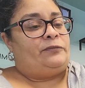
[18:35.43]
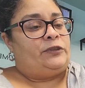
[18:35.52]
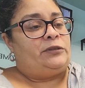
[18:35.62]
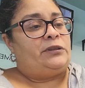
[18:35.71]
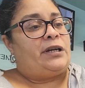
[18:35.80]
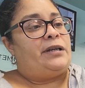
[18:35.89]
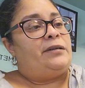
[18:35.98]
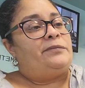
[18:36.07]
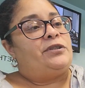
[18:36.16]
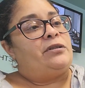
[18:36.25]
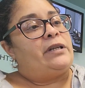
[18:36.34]
Okay,
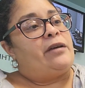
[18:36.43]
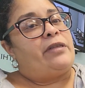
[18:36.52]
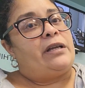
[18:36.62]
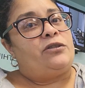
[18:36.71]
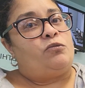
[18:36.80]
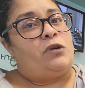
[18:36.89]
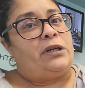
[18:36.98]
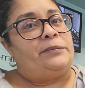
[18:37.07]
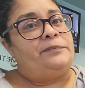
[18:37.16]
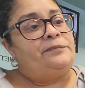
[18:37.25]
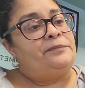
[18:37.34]
so now that's
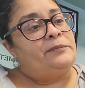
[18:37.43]
one.